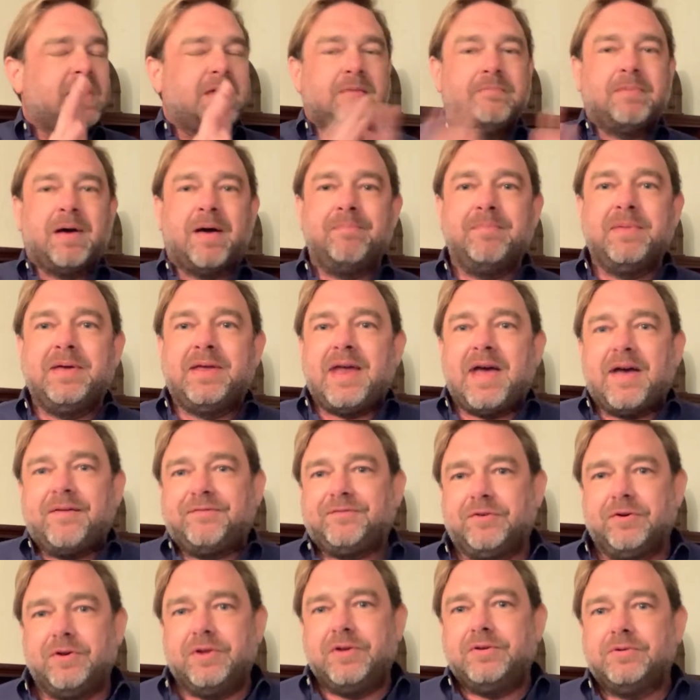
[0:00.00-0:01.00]
By mid
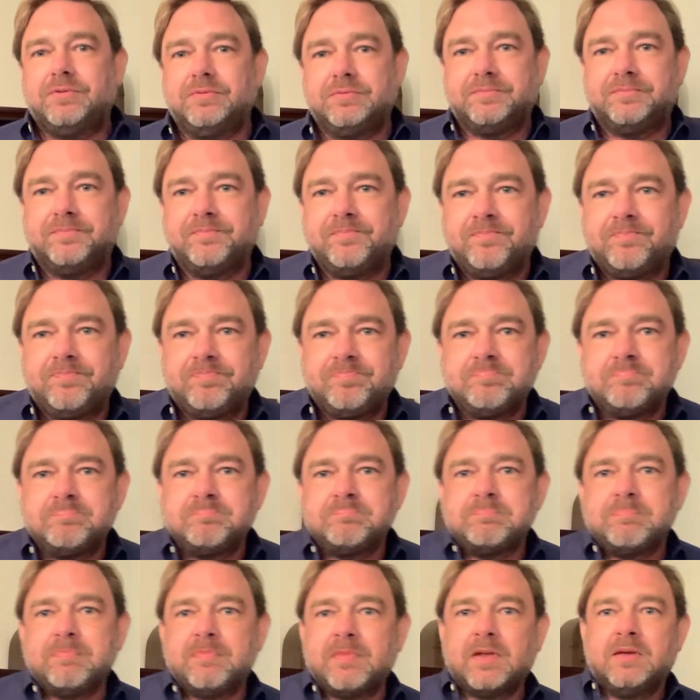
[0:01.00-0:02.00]
afternoon,
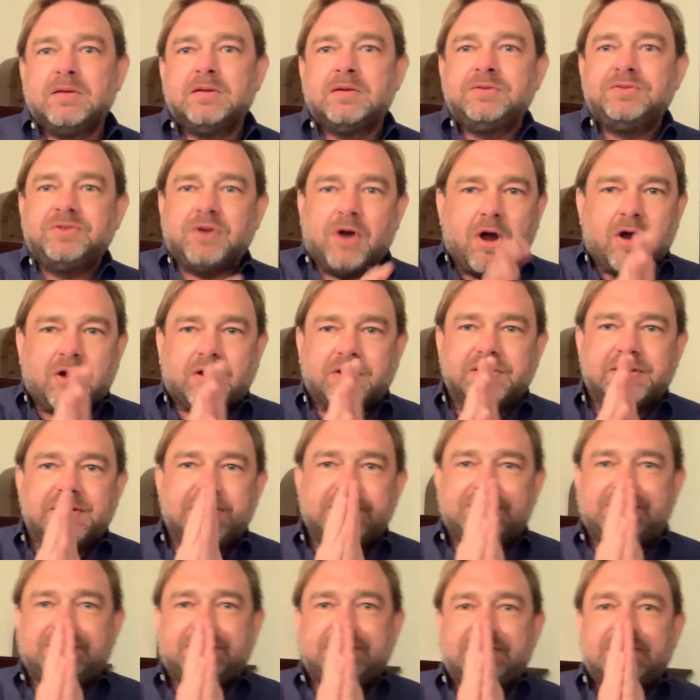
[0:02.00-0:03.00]

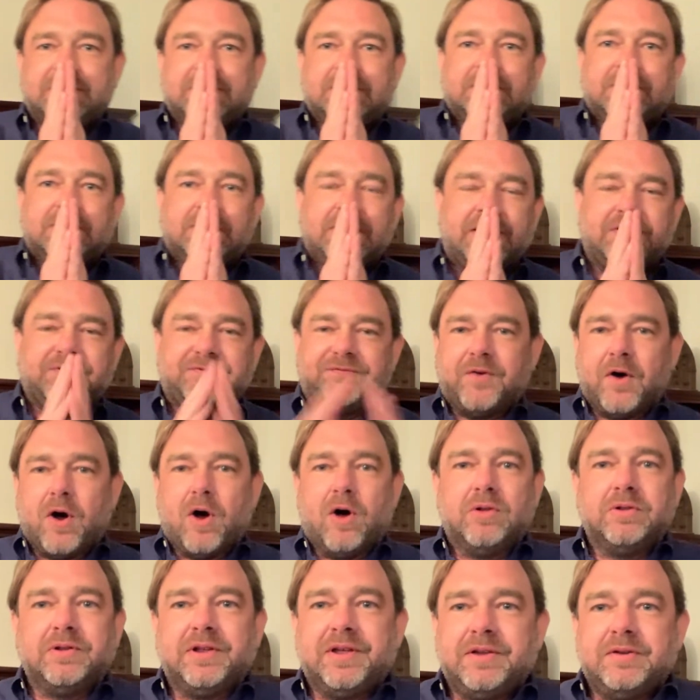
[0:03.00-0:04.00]
darkness has
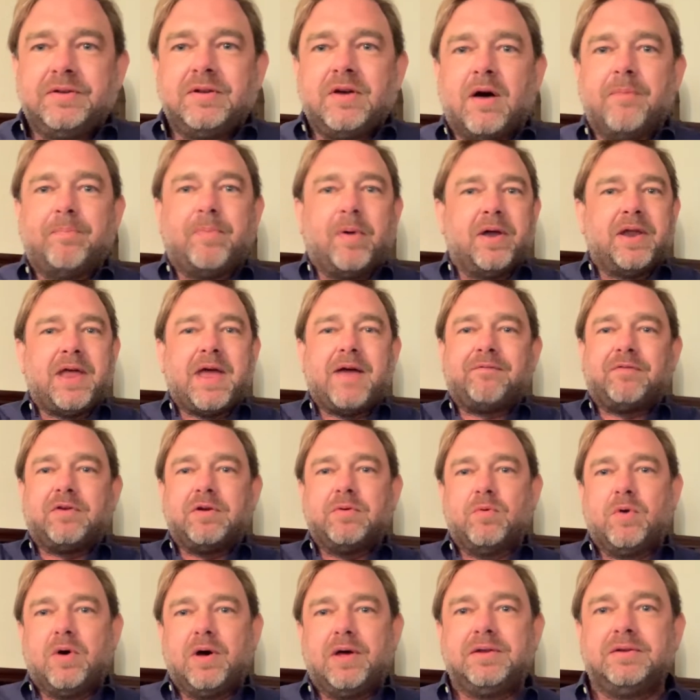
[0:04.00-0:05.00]
fallen upon
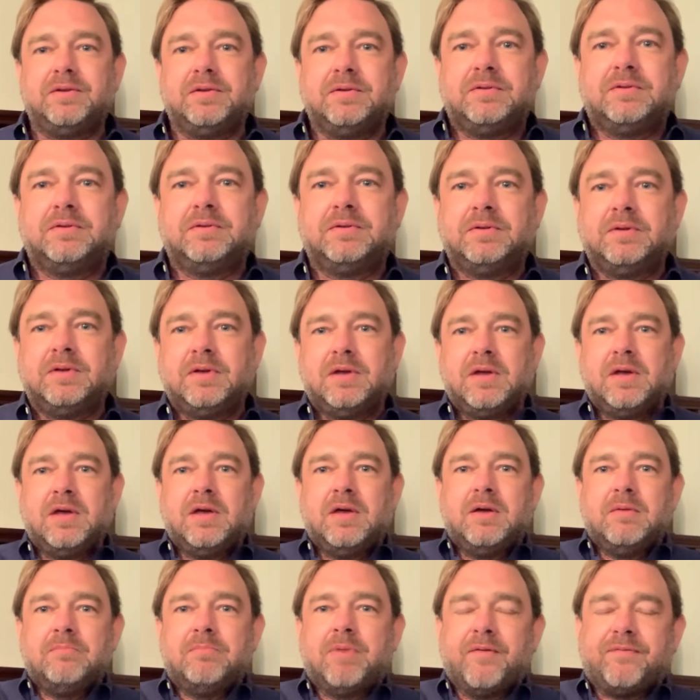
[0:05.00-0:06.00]

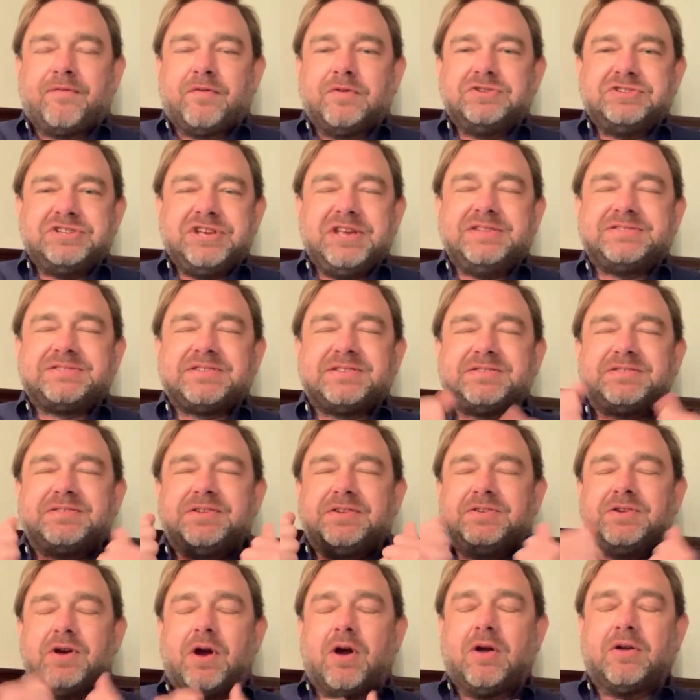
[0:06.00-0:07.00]
everyone. But for Jesus,
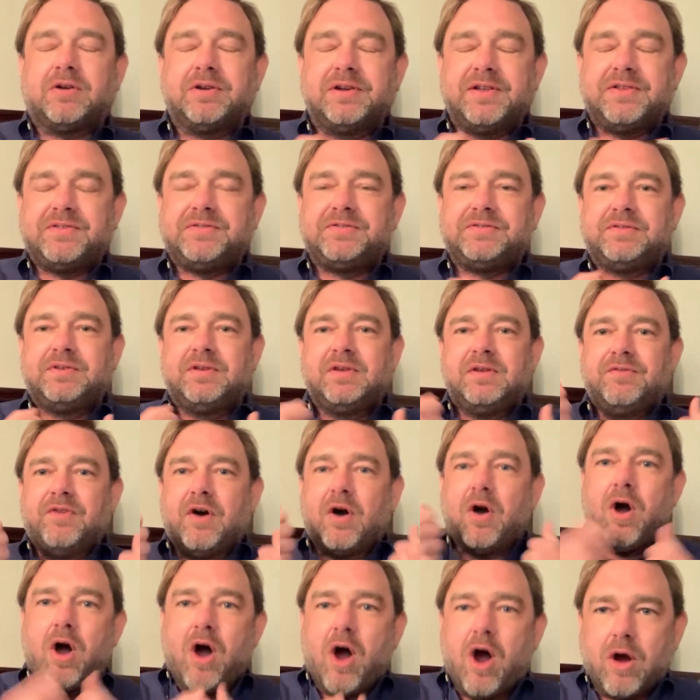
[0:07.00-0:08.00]
the darkness,
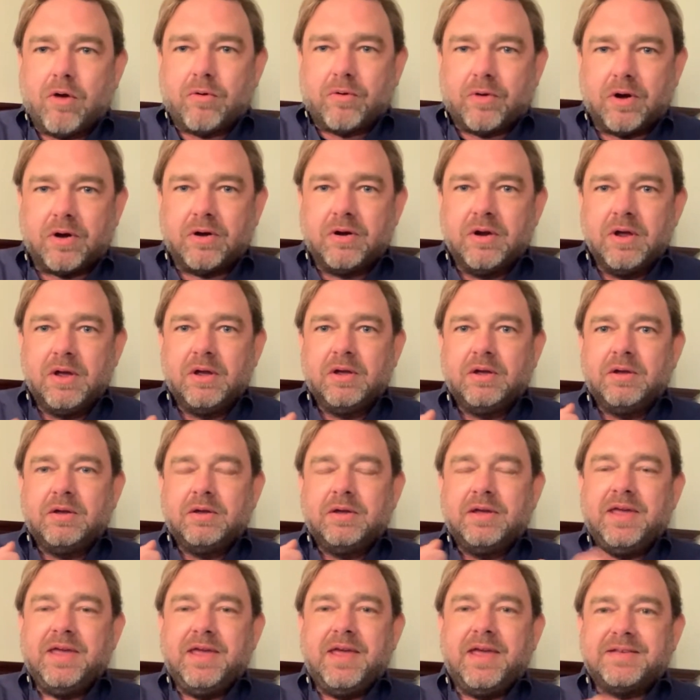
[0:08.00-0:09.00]
the horror,
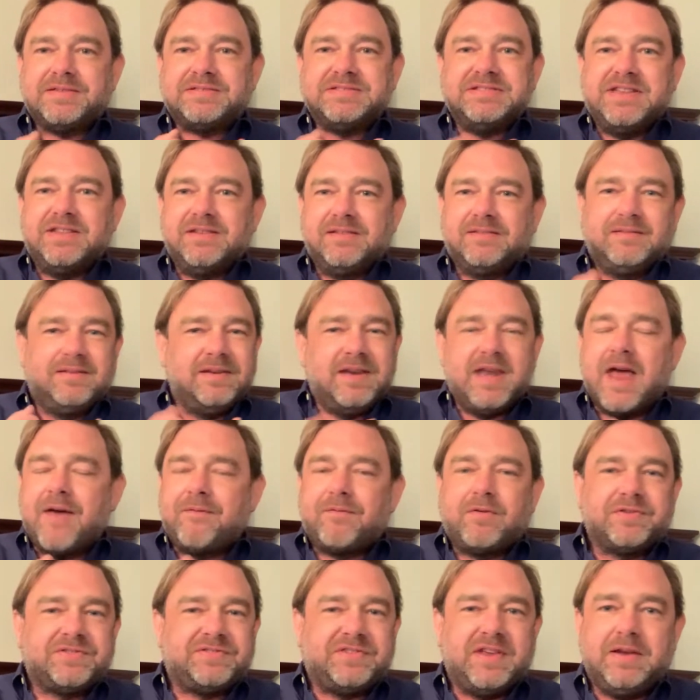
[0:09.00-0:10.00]
he has
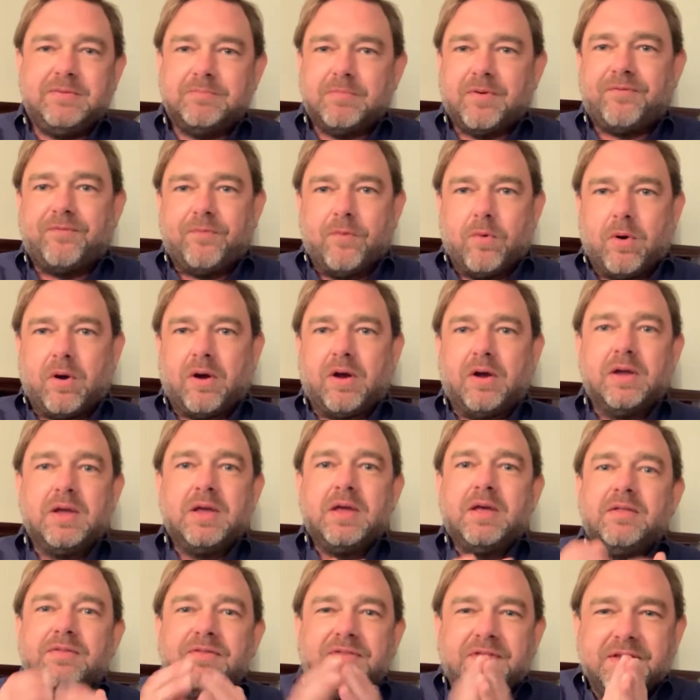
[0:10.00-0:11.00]
never seen before.
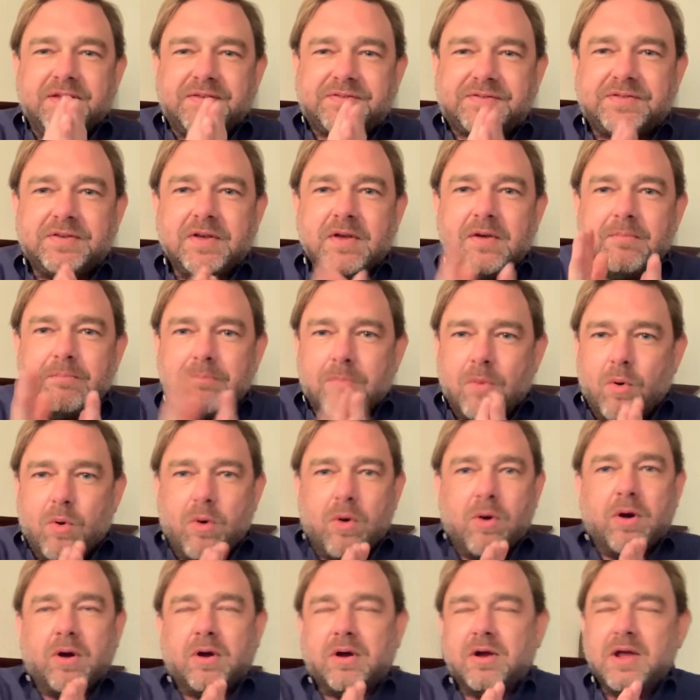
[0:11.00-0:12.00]
This,
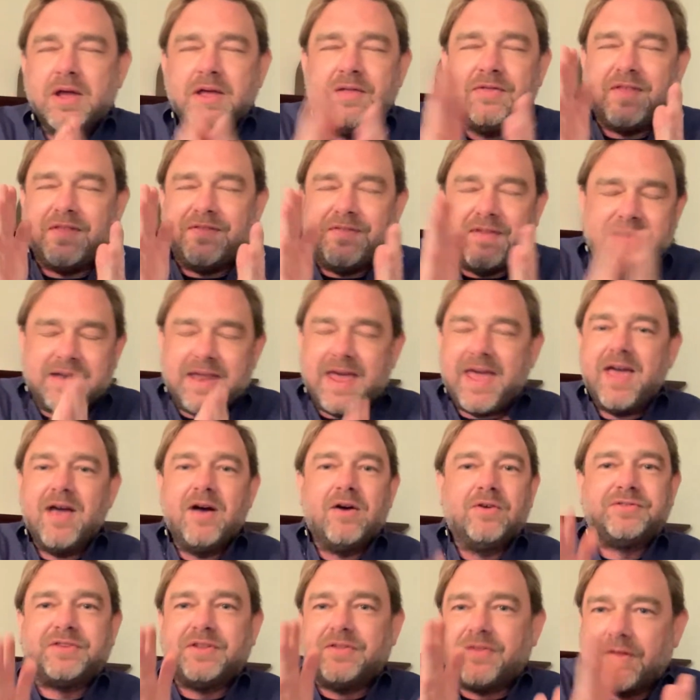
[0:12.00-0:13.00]
more than the
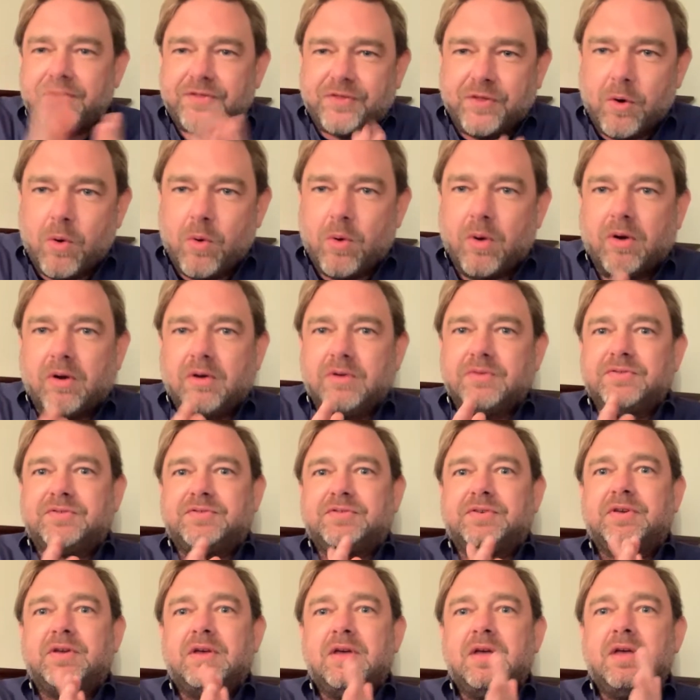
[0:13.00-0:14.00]
nails and the
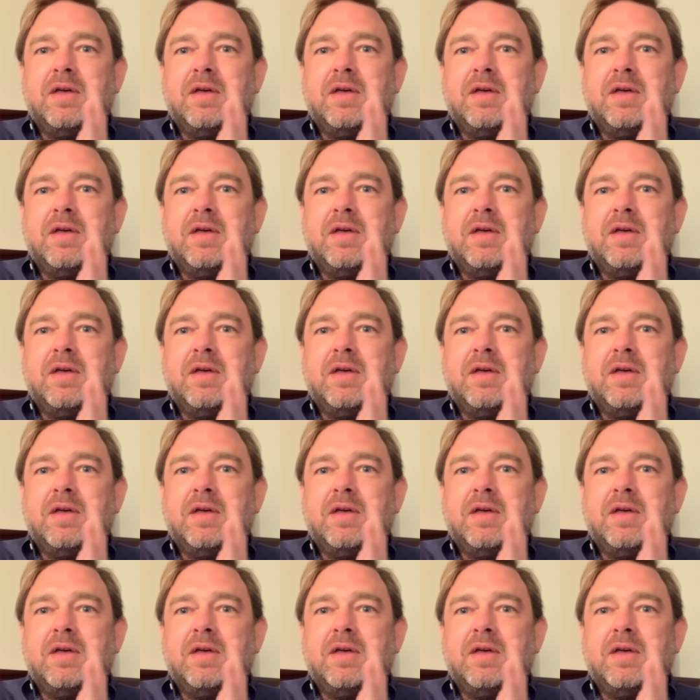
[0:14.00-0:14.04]
thorns,